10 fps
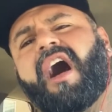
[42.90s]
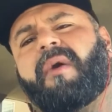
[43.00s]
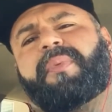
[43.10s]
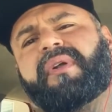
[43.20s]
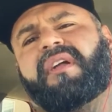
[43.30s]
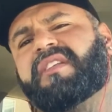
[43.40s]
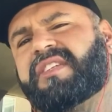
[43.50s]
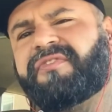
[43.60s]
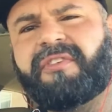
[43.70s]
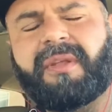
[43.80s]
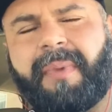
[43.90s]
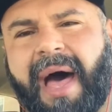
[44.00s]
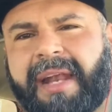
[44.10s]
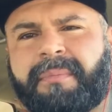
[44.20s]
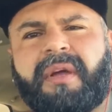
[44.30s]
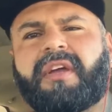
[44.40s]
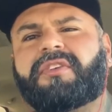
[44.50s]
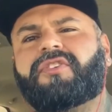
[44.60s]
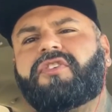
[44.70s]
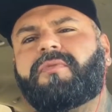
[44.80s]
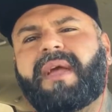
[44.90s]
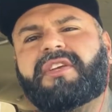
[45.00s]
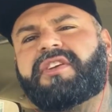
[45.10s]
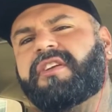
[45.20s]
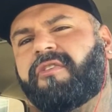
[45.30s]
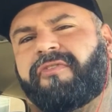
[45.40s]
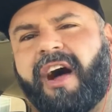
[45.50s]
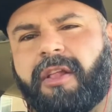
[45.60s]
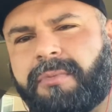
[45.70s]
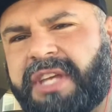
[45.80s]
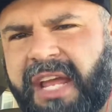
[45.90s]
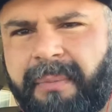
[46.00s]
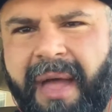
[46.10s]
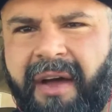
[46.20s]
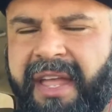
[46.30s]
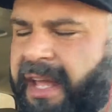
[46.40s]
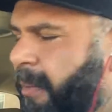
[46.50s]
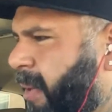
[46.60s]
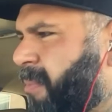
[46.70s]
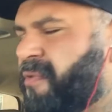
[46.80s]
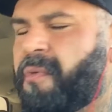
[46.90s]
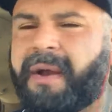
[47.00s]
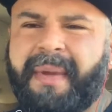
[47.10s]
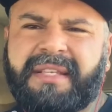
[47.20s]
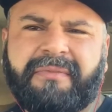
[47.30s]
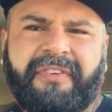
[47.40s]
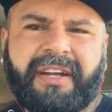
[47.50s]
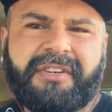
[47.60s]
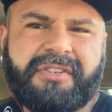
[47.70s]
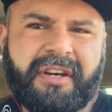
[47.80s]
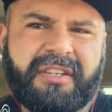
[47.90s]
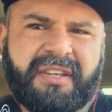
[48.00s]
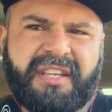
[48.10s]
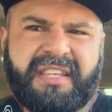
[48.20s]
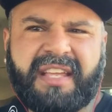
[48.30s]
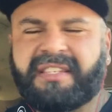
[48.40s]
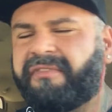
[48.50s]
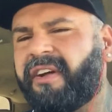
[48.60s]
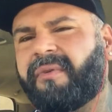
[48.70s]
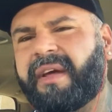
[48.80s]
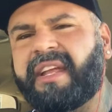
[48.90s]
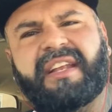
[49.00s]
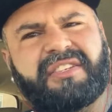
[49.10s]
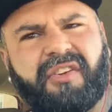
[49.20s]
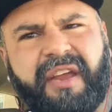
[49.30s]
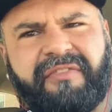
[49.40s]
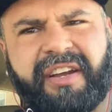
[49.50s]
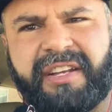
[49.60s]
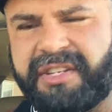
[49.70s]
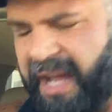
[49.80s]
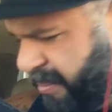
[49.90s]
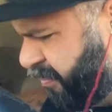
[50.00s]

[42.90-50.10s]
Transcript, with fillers: I'll put all his info on the bottom. So you make sure you go follow him, check him out, hit him up if you want to make some fucking shirts. Because guess the fuck what? He does a great fucking job.